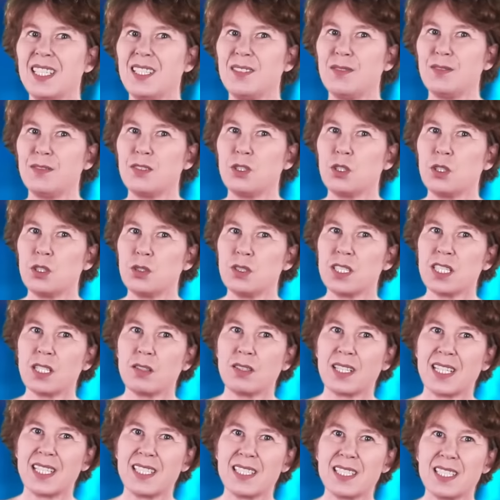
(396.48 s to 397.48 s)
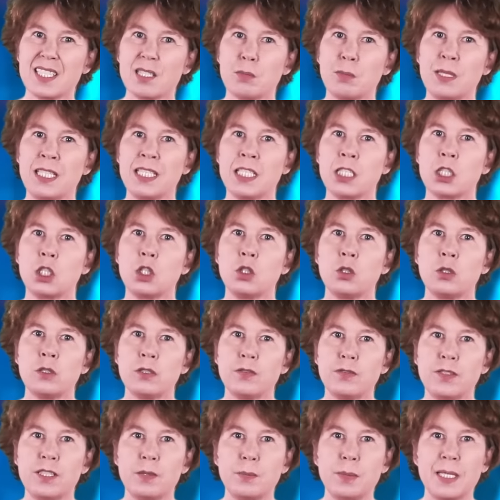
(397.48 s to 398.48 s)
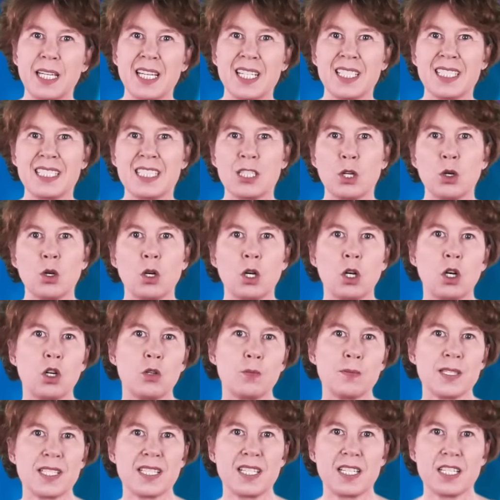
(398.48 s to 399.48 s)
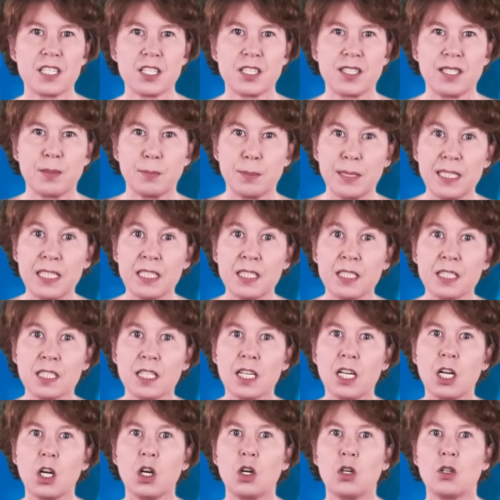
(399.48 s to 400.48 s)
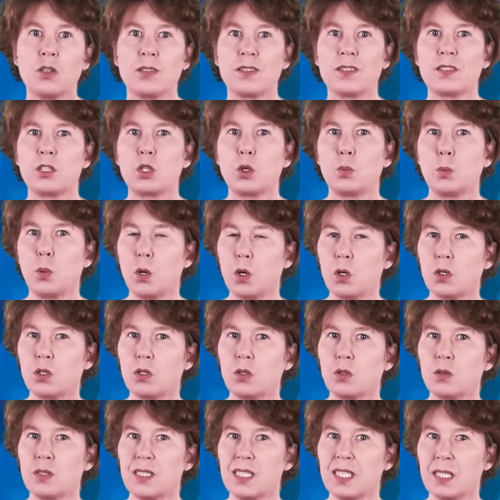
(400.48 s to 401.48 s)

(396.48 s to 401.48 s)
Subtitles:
if you use our custom link nordvpn.com/Sabine or the coupon code